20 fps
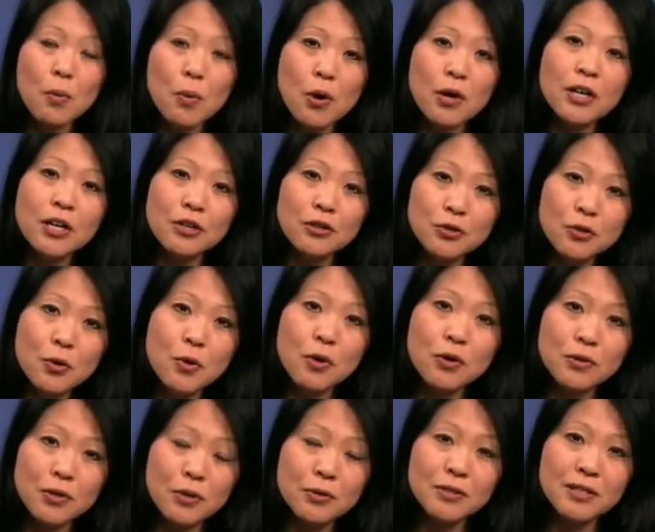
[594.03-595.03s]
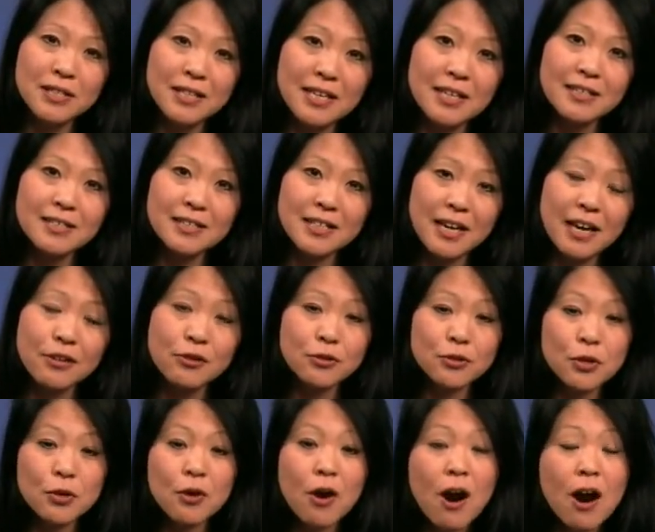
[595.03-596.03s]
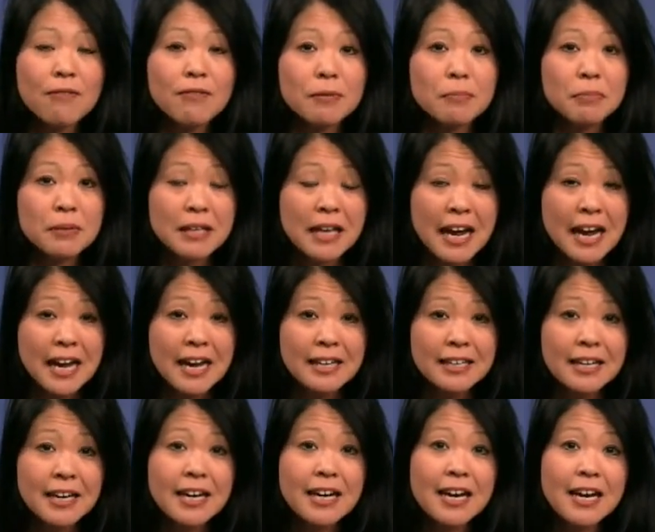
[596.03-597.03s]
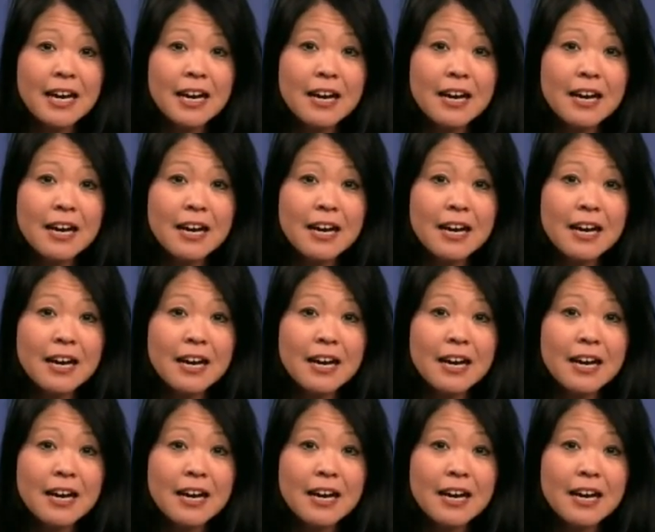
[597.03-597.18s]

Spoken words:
working toward those things together. So carve a plan